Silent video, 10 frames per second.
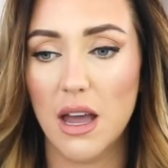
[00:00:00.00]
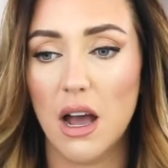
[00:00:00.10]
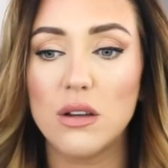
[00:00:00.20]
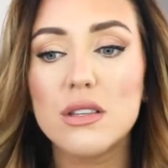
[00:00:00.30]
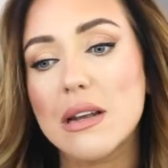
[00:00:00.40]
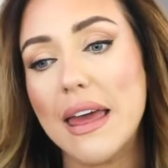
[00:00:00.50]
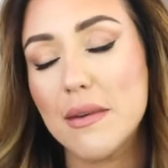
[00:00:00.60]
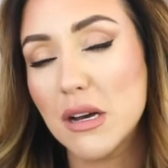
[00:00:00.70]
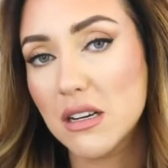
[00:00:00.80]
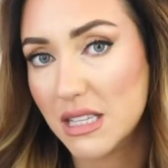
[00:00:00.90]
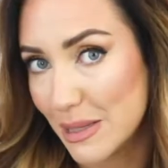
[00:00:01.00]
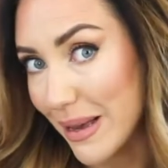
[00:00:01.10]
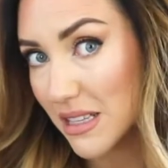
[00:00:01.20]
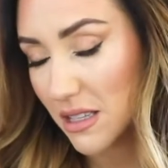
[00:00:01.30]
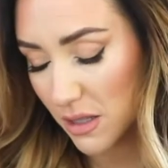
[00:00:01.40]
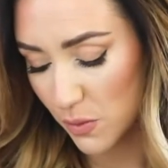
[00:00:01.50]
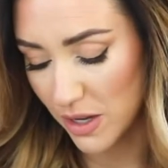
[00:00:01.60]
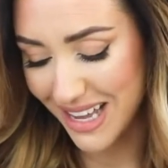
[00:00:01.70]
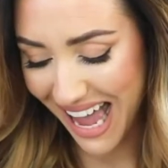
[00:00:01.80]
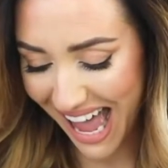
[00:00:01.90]
I also like the Marks and Spencer's
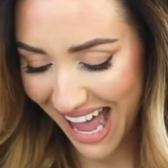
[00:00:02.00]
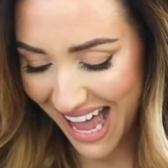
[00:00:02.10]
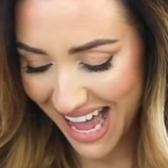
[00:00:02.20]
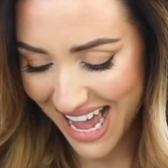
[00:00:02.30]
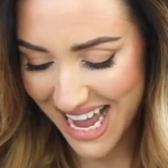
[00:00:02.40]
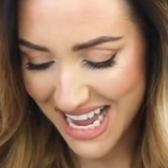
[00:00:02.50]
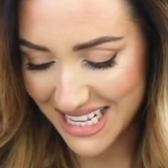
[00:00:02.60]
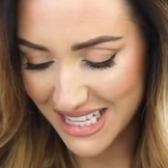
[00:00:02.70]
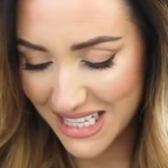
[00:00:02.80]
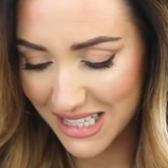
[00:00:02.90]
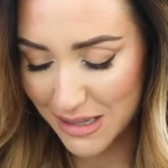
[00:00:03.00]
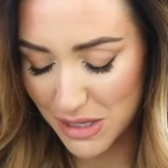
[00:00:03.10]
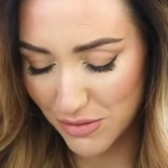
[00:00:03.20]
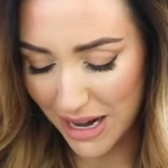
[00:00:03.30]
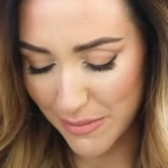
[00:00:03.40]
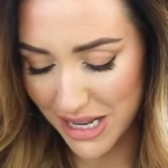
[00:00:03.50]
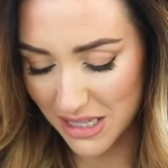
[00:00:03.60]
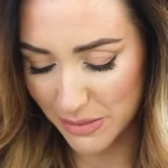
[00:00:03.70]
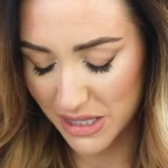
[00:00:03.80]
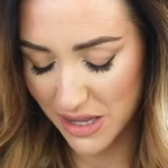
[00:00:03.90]
one, and Cindy
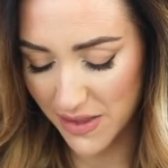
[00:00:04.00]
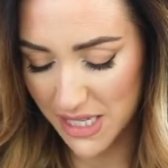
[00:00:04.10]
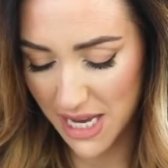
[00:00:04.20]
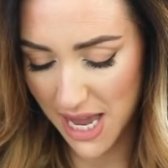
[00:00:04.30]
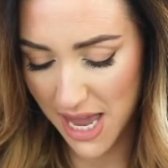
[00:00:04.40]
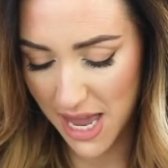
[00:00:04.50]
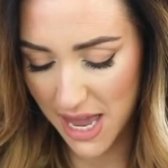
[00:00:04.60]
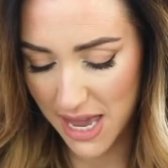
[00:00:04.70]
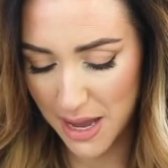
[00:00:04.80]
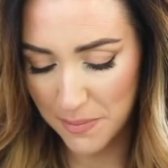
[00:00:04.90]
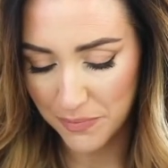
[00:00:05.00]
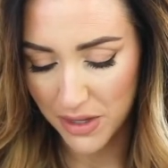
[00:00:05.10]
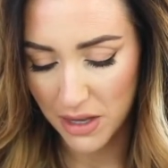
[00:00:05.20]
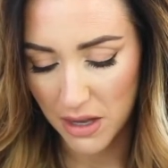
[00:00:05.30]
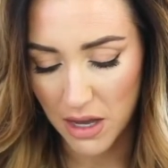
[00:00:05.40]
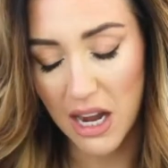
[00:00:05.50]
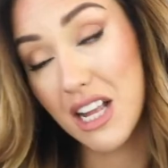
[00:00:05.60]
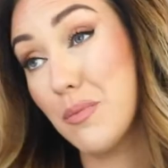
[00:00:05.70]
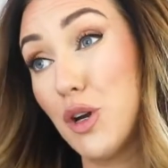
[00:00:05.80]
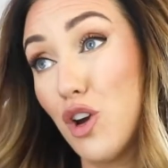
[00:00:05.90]
recommended to me the other day. I'm
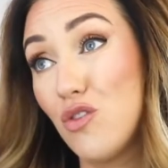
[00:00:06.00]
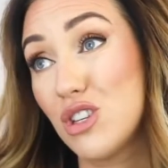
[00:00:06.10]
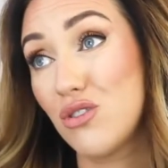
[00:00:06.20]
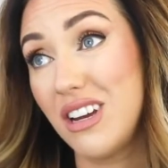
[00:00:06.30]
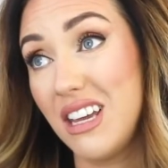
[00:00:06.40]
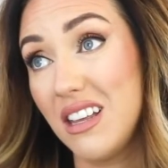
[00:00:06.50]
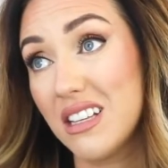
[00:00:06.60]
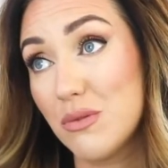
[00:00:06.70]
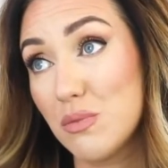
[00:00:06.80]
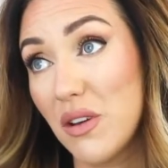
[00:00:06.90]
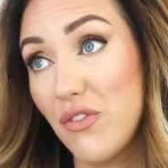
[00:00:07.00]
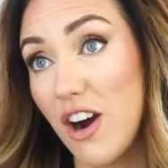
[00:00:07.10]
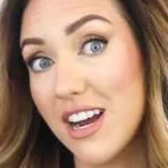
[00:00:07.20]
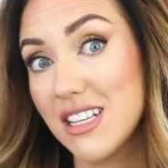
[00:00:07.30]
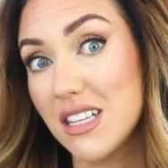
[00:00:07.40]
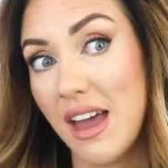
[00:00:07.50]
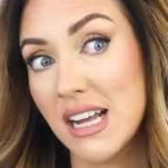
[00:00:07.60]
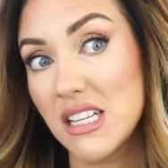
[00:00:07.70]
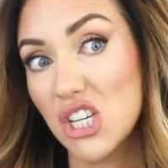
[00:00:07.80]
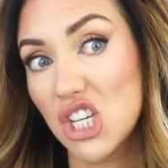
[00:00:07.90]
gonna put it on the screen because it was my friend
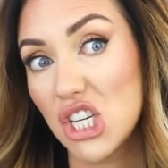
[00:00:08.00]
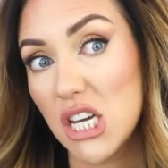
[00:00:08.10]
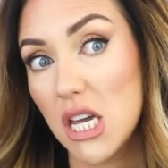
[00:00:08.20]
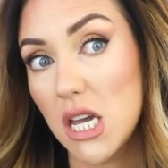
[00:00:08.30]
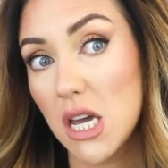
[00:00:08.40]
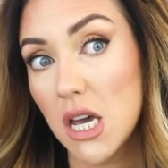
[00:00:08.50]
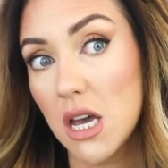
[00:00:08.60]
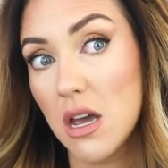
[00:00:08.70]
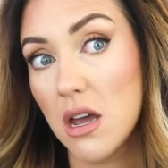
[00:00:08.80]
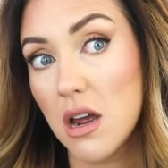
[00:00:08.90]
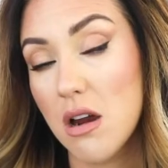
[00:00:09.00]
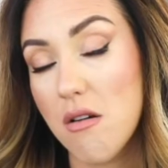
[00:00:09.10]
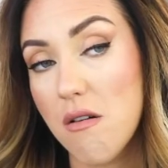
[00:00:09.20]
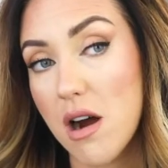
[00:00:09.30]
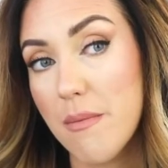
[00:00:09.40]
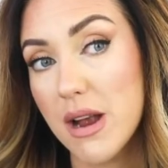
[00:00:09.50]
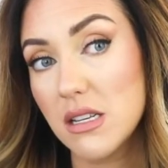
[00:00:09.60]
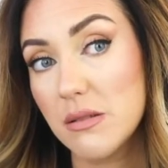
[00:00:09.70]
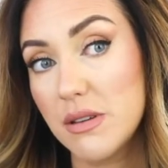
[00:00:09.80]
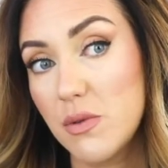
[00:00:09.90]
and she
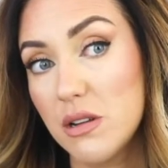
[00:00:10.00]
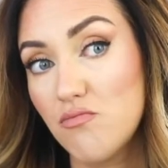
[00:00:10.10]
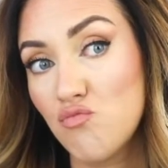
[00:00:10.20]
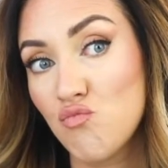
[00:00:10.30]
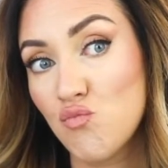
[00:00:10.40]
recommended me one.